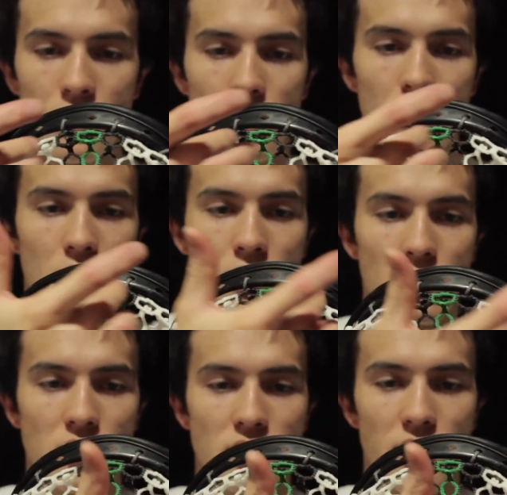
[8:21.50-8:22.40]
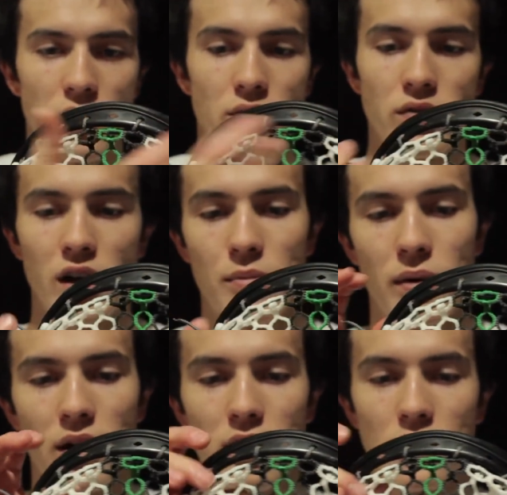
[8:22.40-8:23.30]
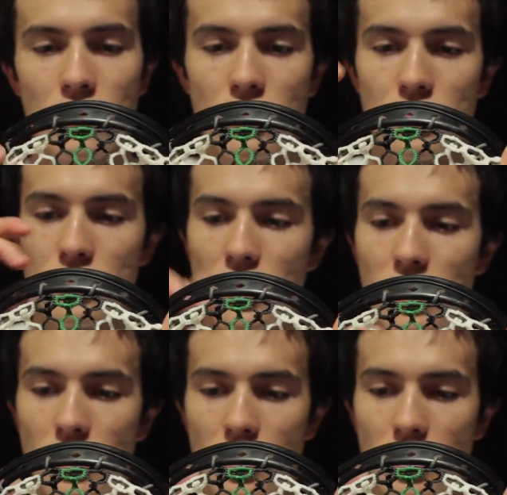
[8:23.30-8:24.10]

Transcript: the end of the side of the flap. I didn't